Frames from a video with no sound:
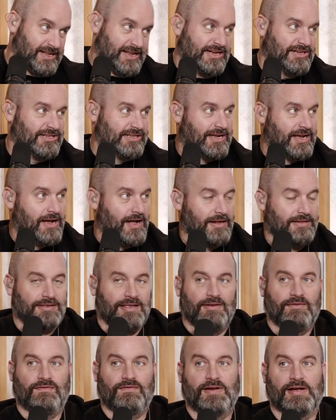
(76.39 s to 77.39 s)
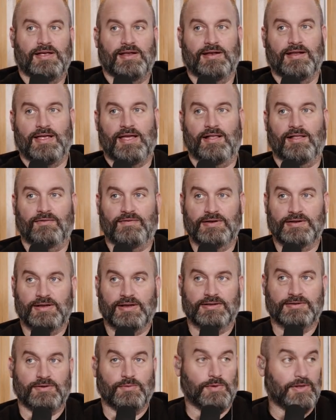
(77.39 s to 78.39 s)
And he just cuts that fucking elephant
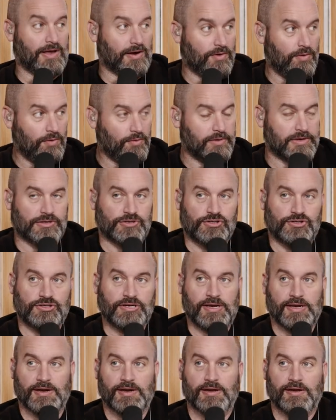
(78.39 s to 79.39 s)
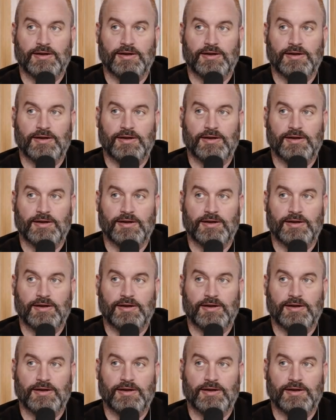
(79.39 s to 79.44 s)
tusk. We're like, holy shit!